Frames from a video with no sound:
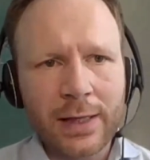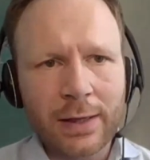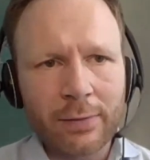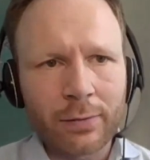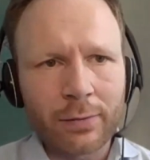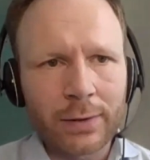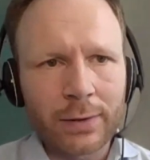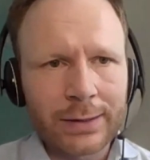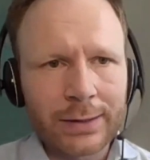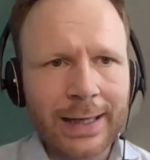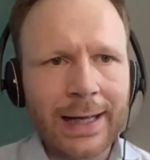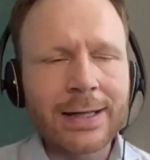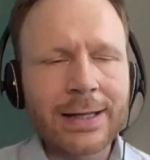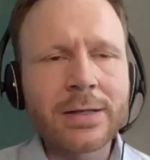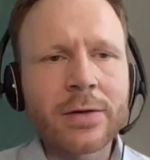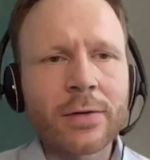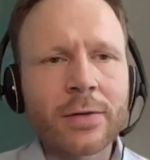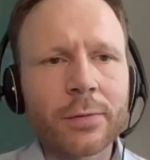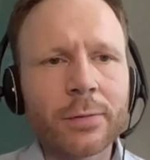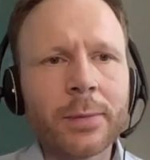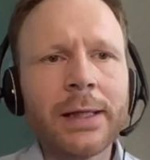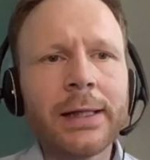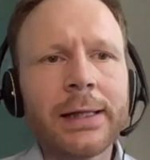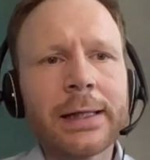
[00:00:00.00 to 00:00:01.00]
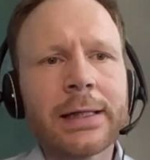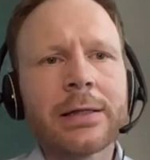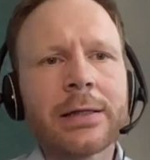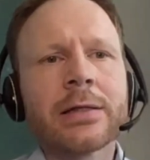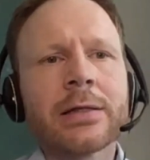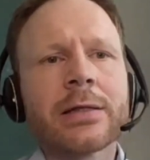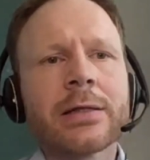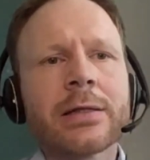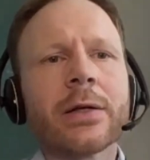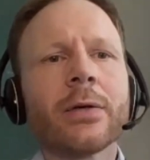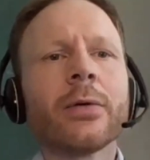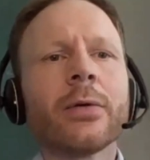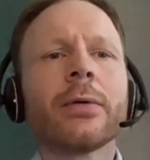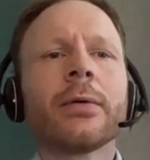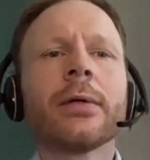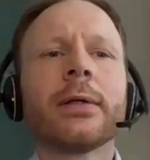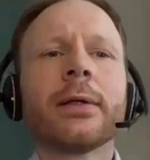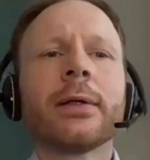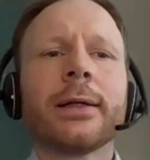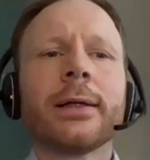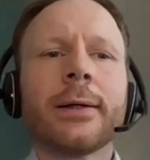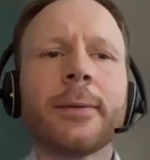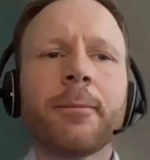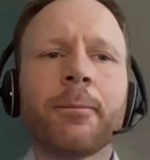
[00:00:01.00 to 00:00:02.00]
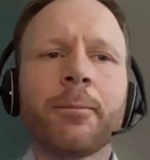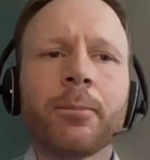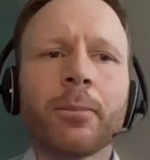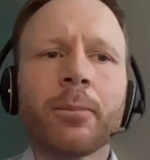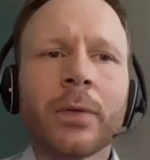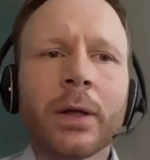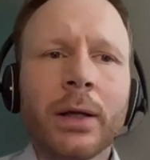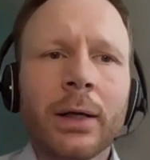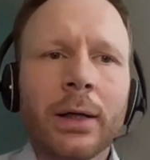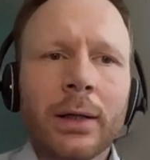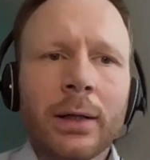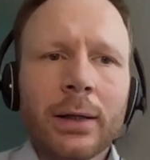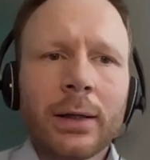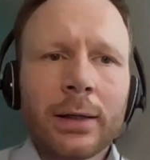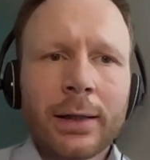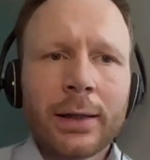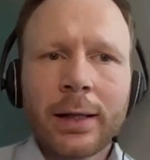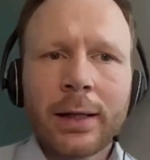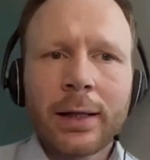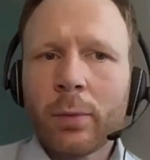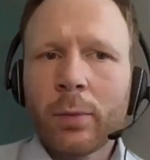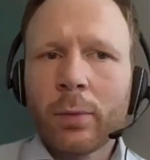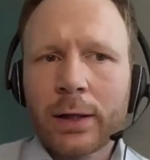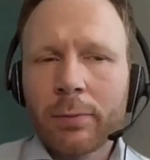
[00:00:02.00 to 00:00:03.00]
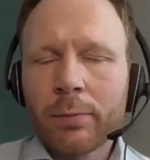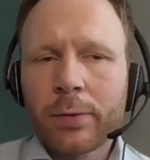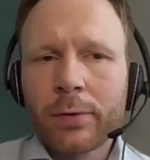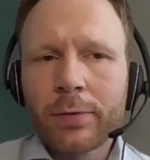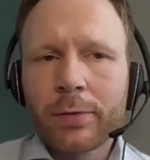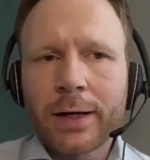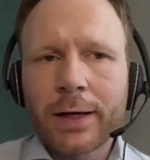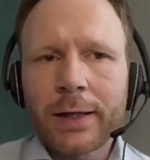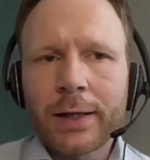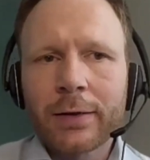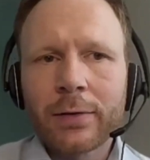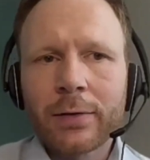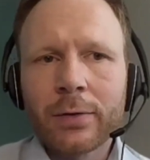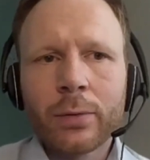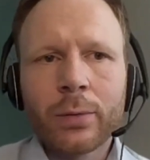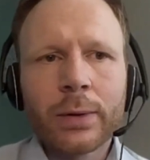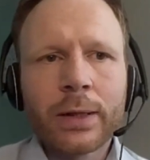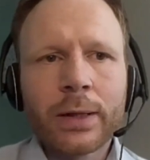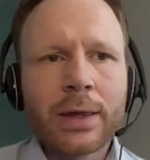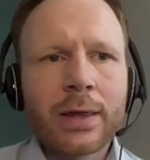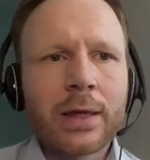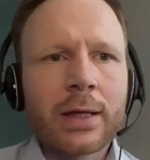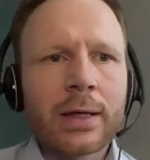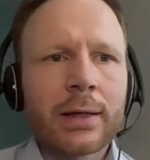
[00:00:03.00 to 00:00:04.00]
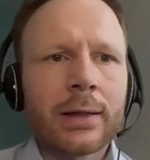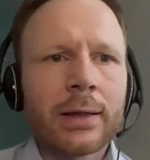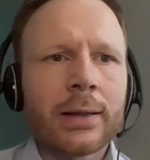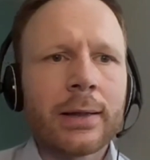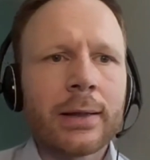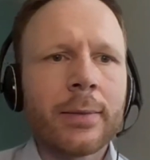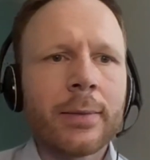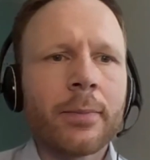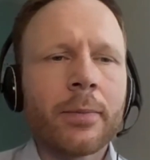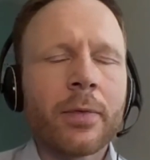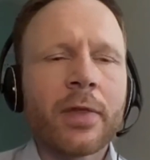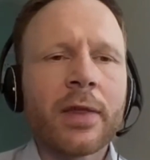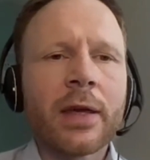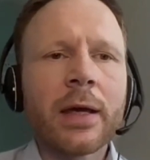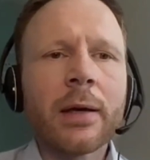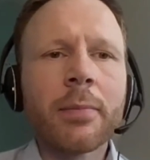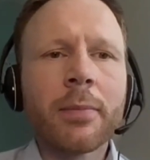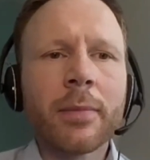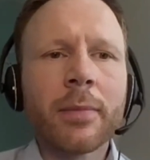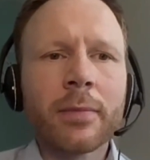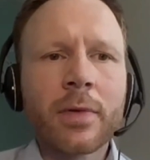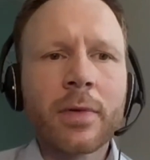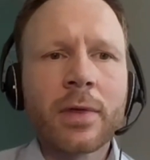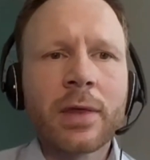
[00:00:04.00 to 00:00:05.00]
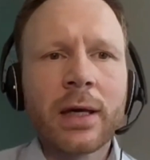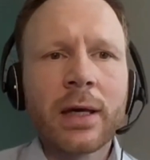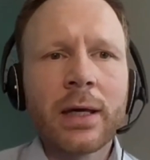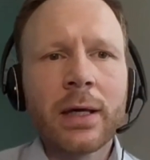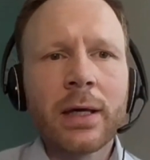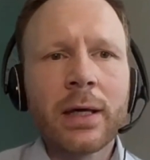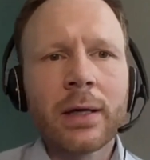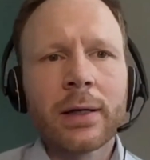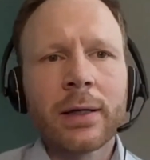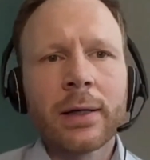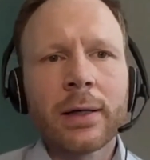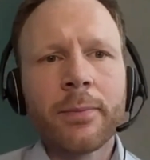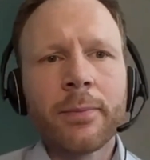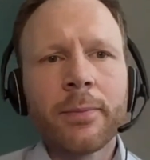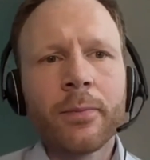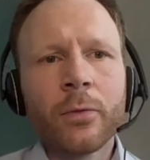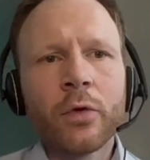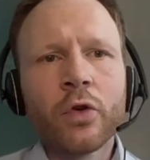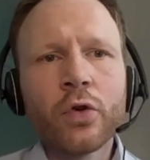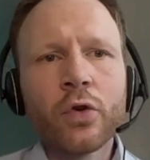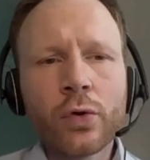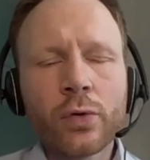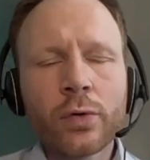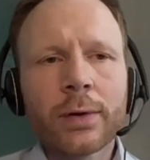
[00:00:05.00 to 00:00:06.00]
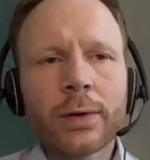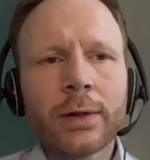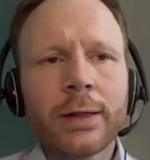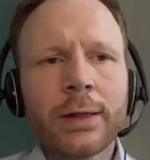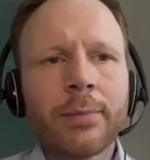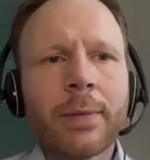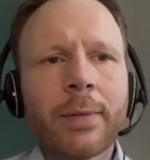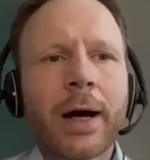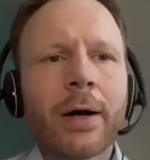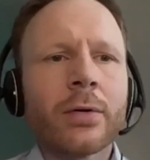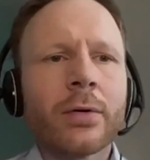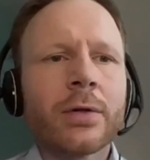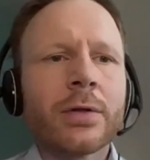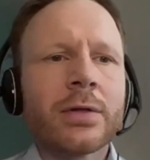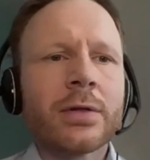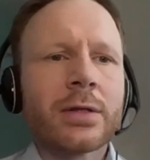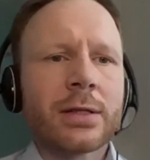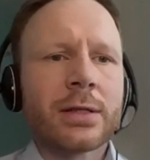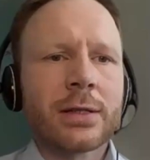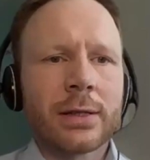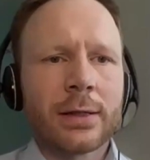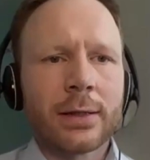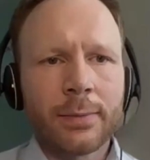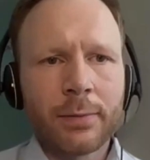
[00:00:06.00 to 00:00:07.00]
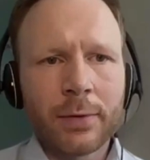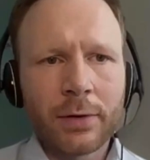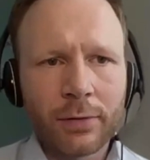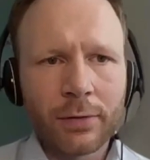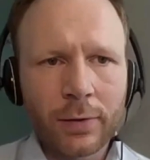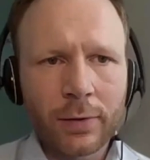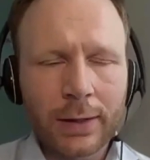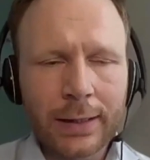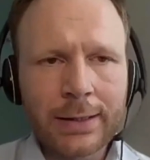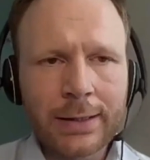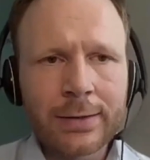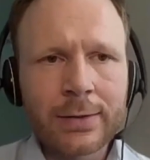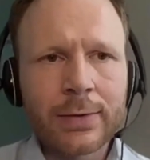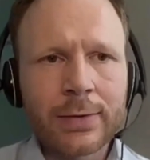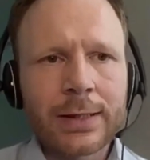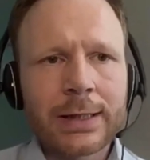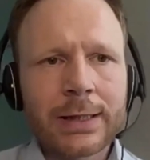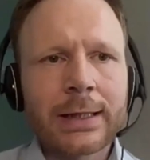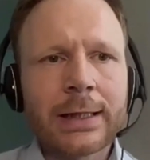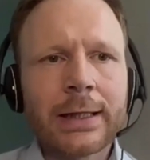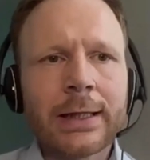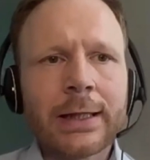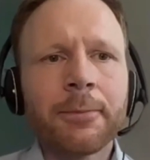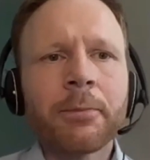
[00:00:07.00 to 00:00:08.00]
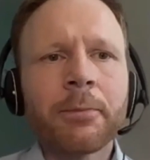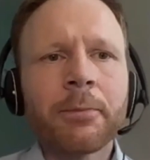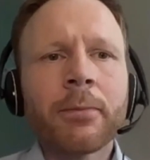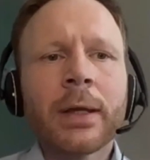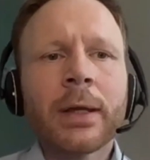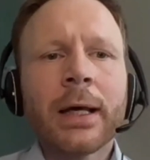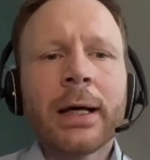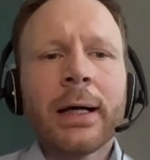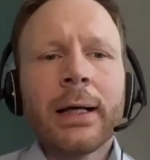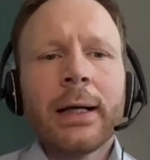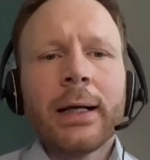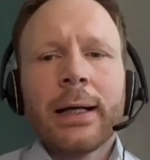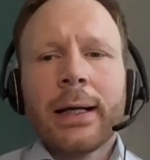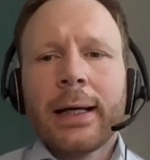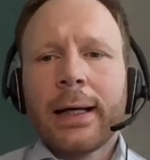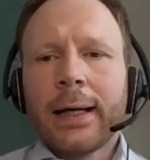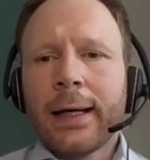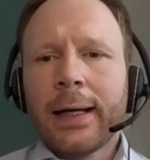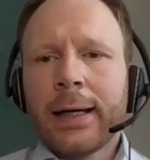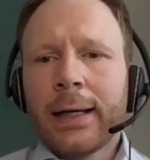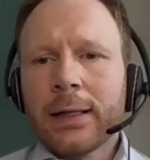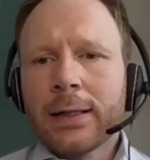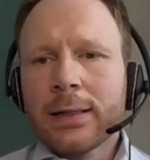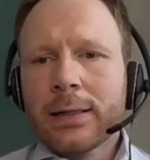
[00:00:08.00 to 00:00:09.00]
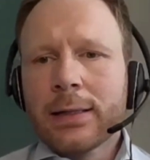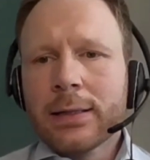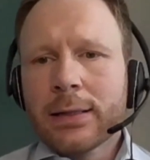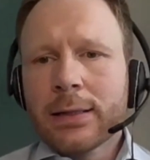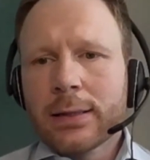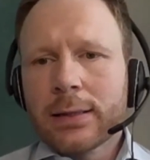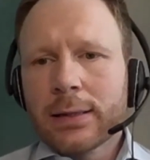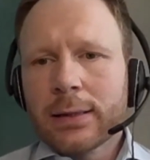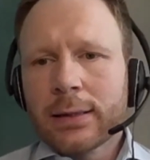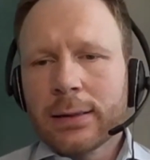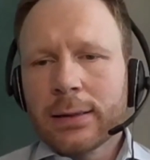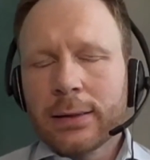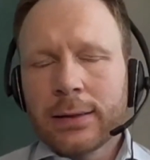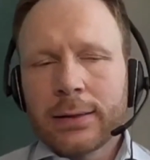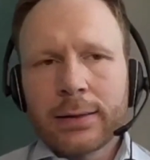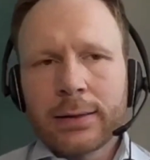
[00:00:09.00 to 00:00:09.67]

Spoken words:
several tens of millions. So we can provide you with the usual amounts if you're interested in. And